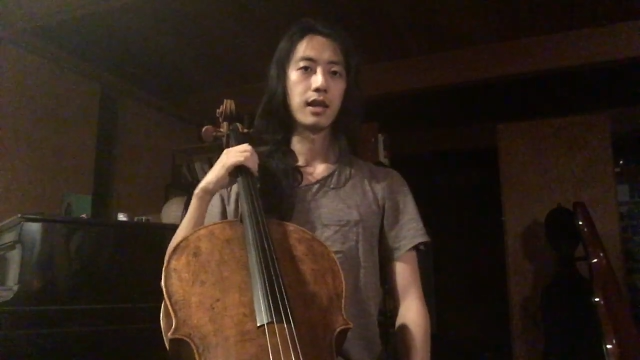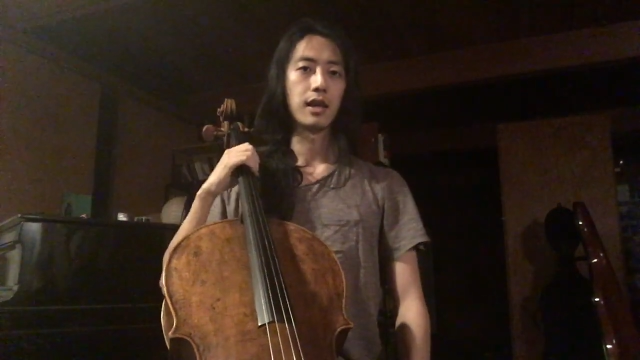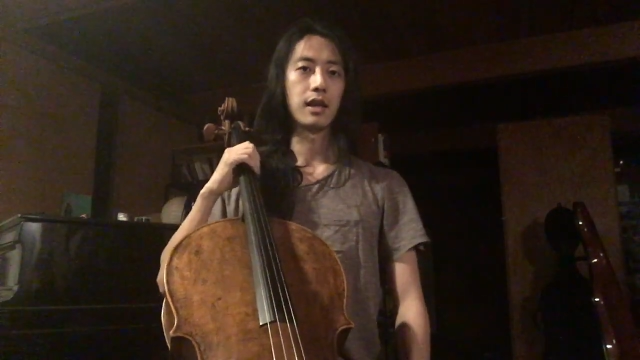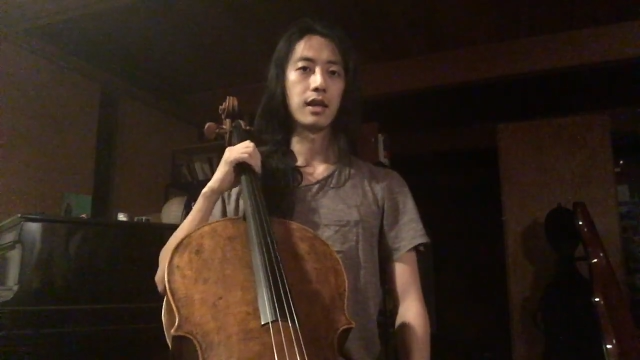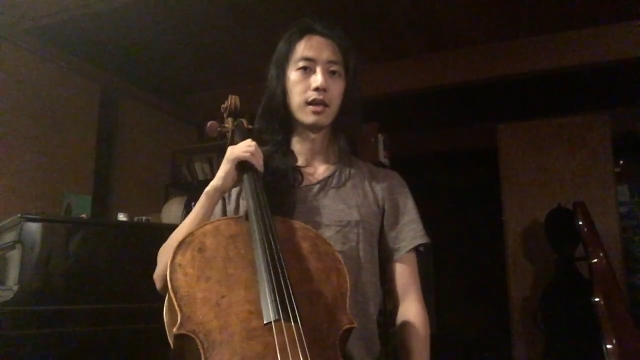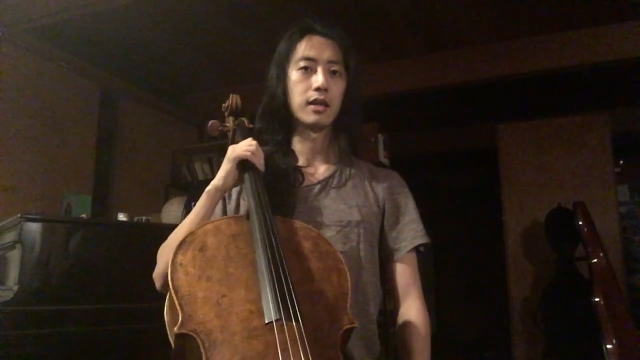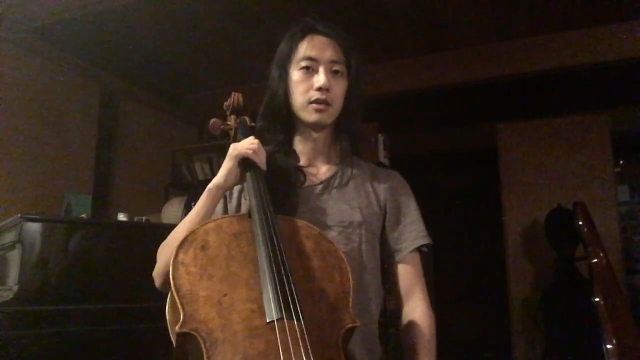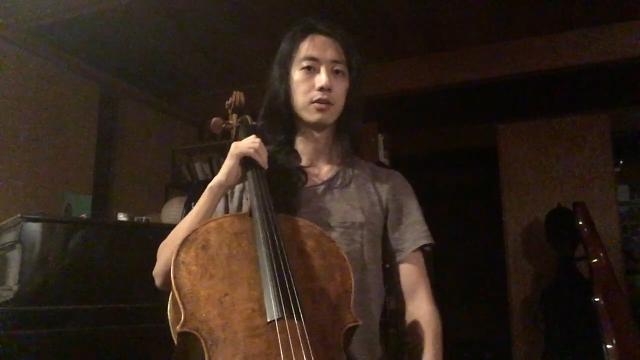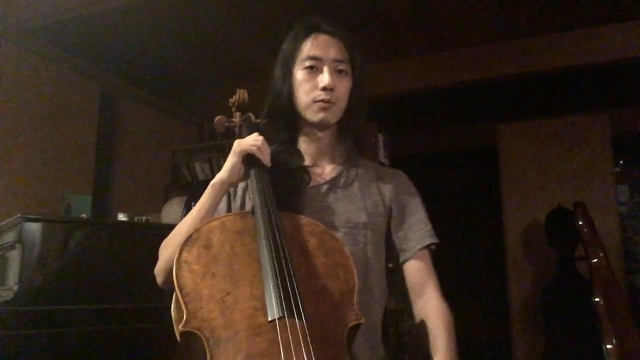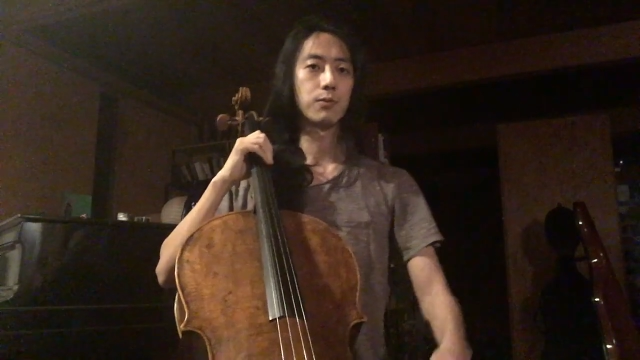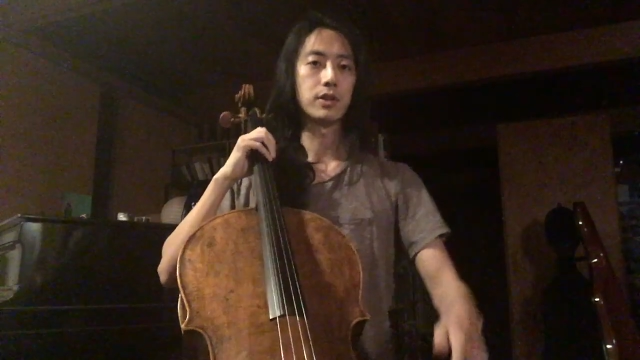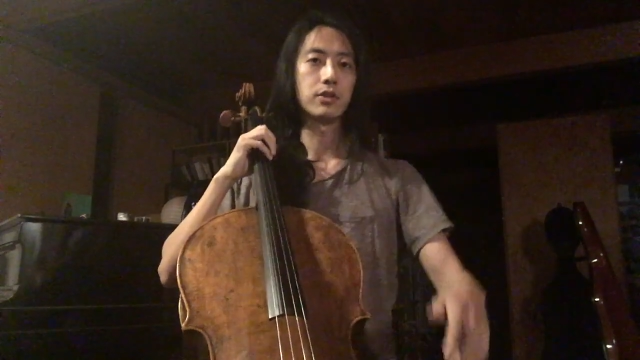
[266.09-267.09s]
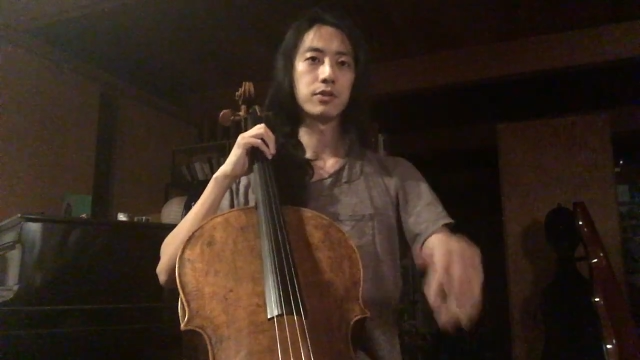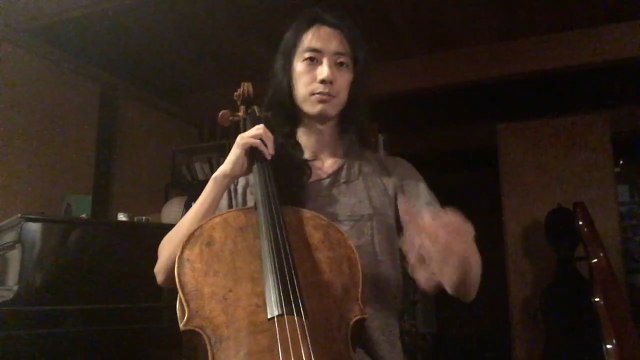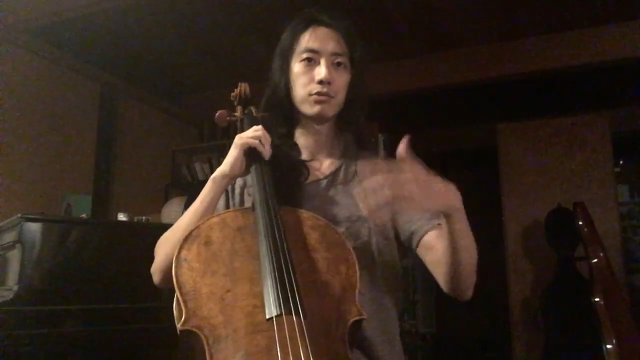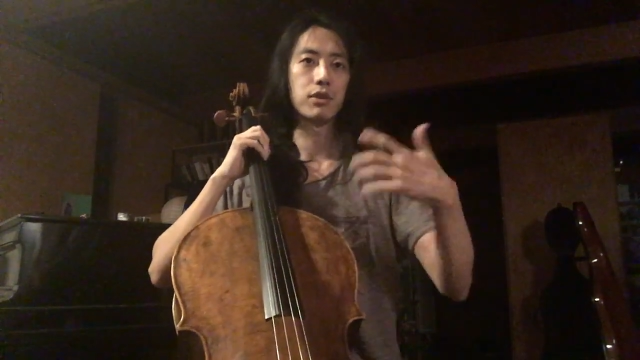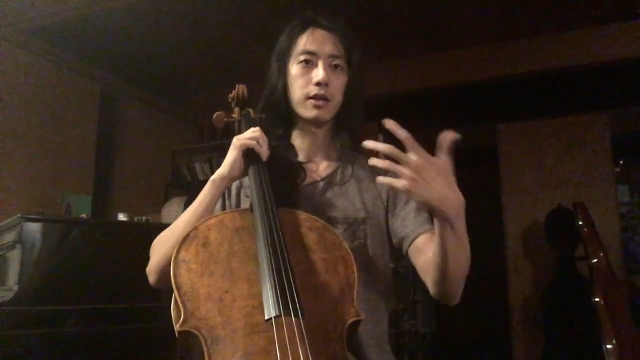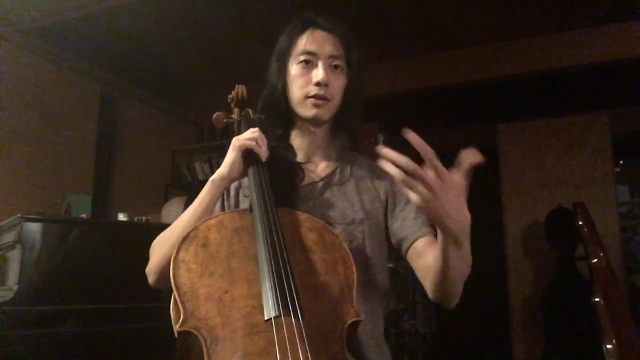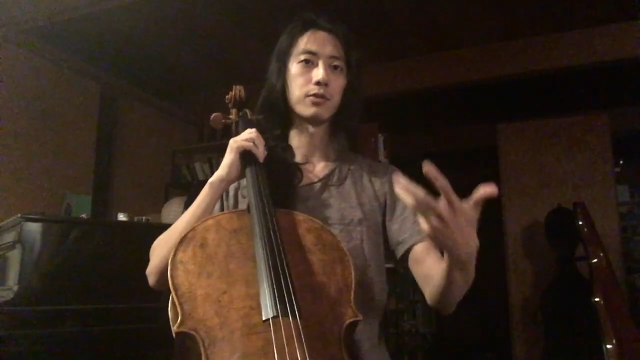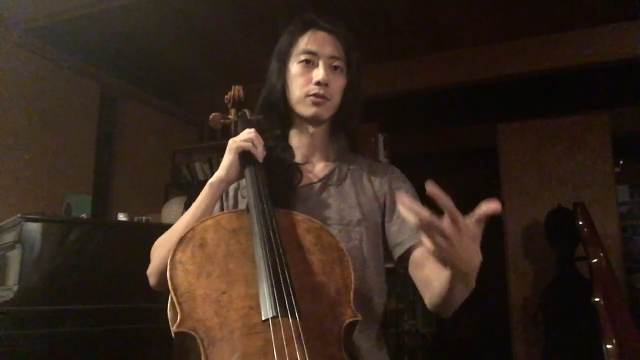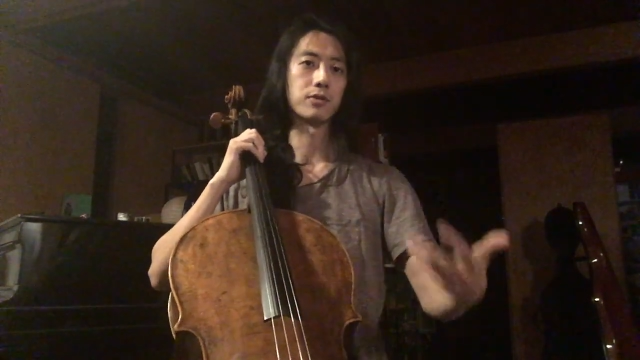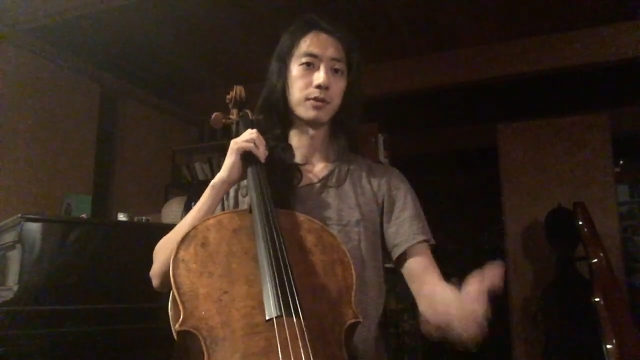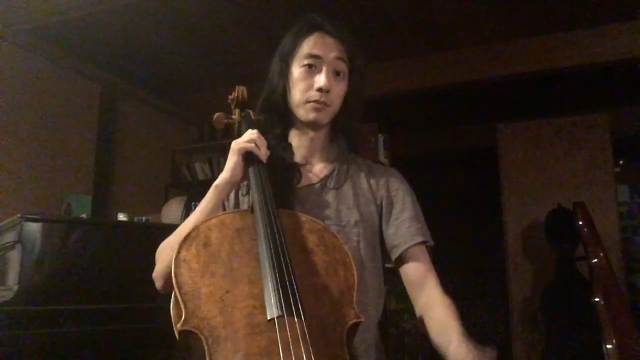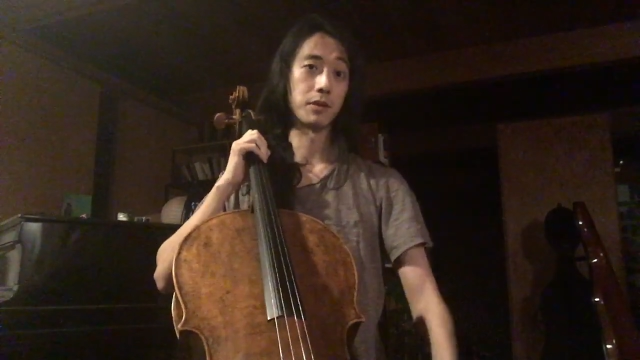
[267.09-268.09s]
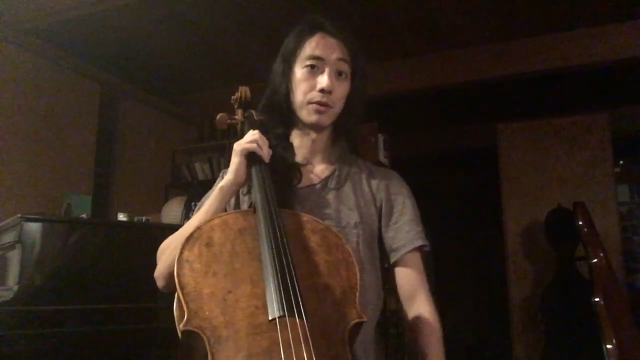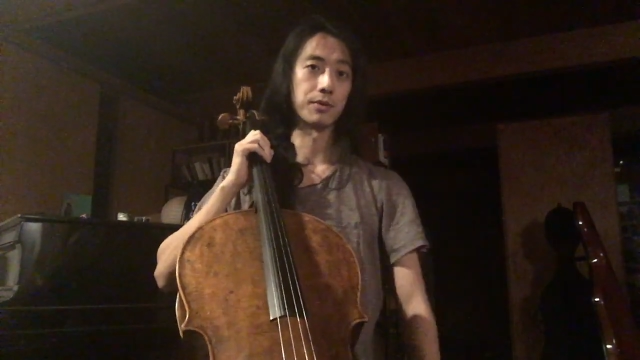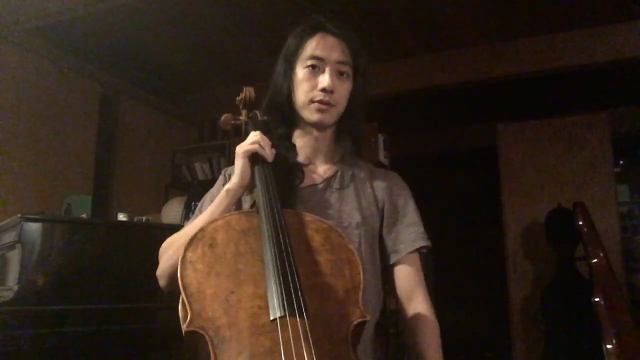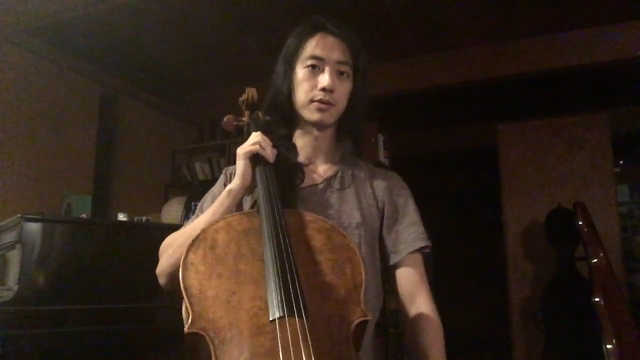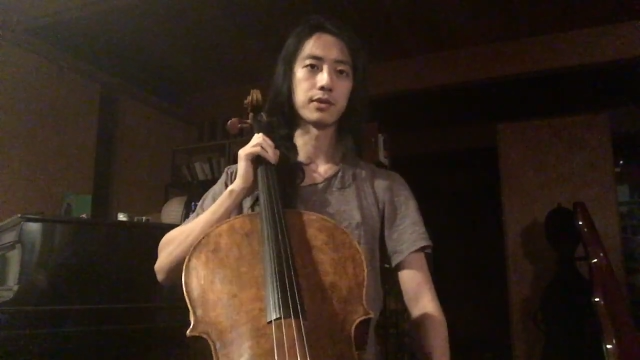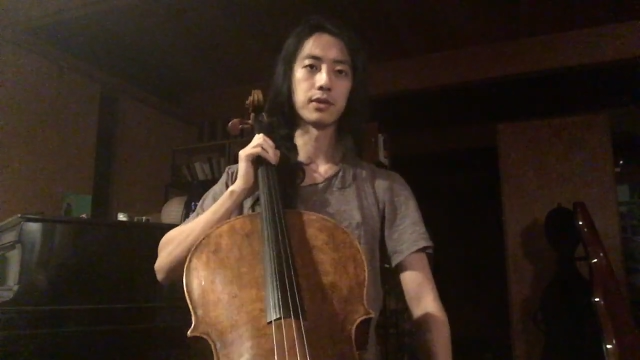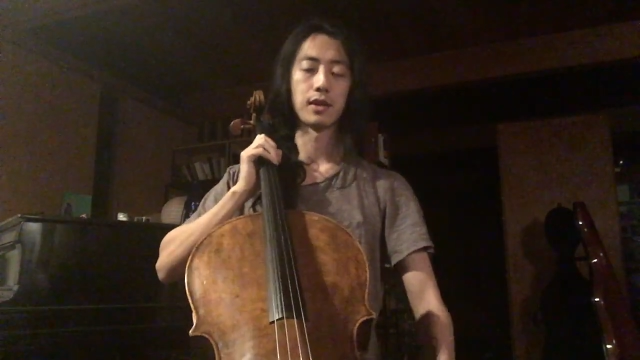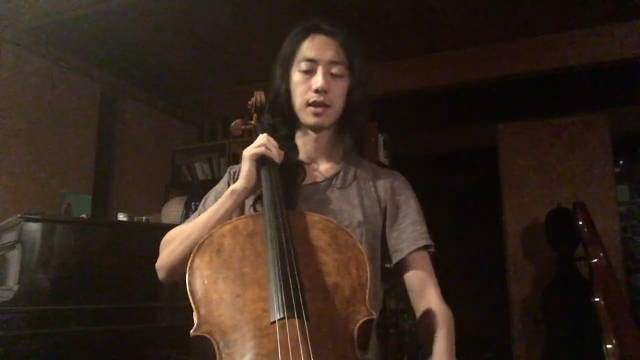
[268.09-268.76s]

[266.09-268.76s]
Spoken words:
and we just pluck through some notes.